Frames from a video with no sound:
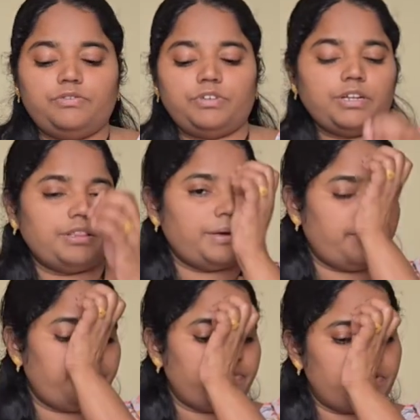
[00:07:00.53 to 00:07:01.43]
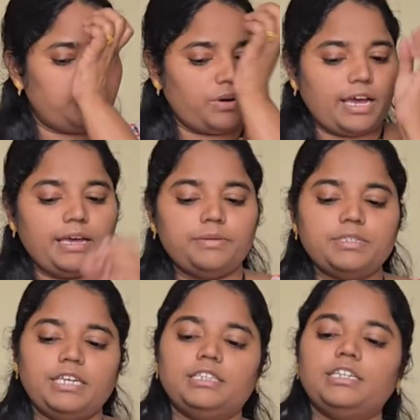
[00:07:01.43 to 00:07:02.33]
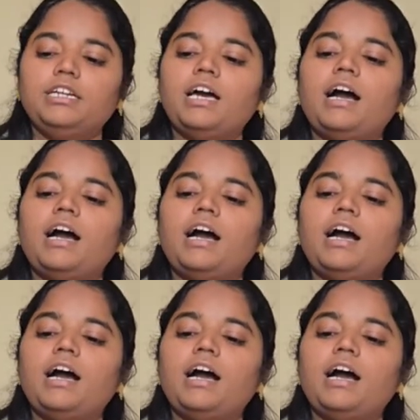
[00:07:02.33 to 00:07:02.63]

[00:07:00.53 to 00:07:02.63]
for them. So I am saying that